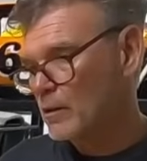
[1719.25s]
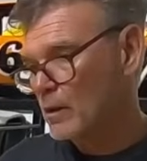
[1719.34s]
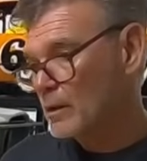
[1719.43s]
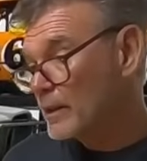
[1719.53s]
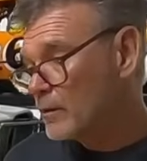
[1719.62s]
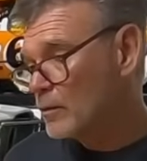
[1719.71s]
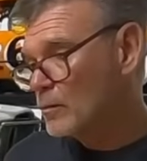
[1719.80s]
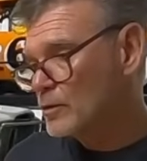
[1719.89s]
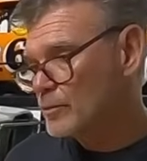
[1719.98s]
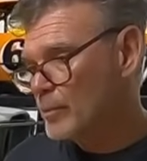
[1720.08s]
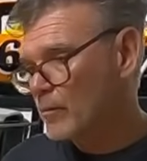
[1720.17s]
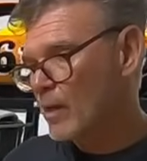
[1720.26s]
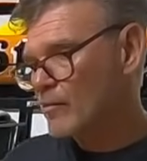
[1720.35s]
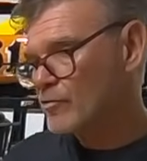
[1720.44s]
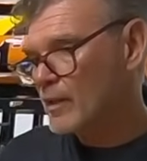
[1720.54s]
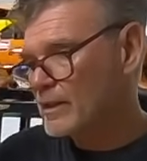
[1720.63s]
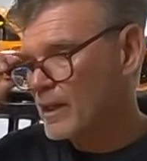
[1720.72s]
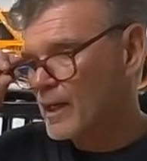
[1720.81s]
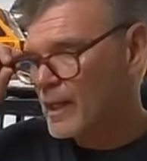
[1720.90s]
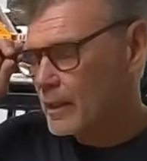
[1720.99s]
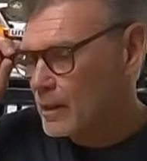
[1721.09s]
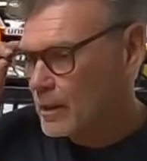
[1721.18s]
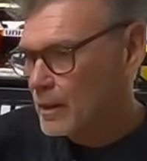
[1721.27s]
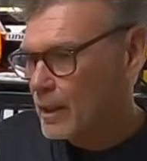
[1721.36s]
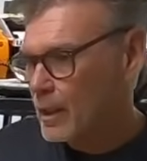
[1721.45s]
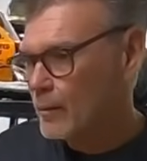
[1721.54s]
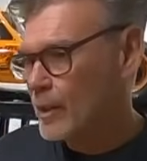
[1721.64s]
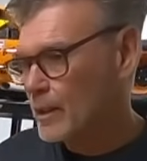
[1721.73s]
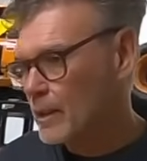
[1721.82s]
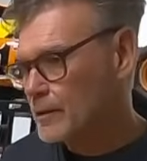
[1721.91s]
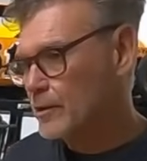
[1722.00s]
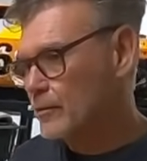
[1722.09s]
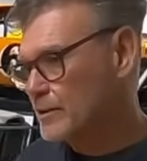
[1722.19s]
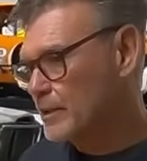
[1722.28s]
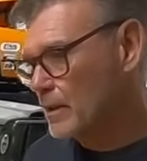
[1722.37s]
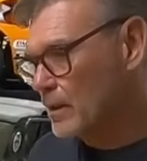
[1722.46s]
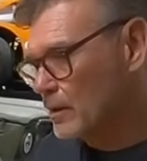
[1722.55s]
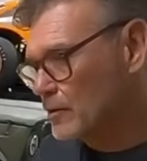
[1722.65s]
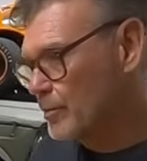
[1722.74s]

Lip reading: Darling, who was a big modified guy, had a lot to do with Seekonk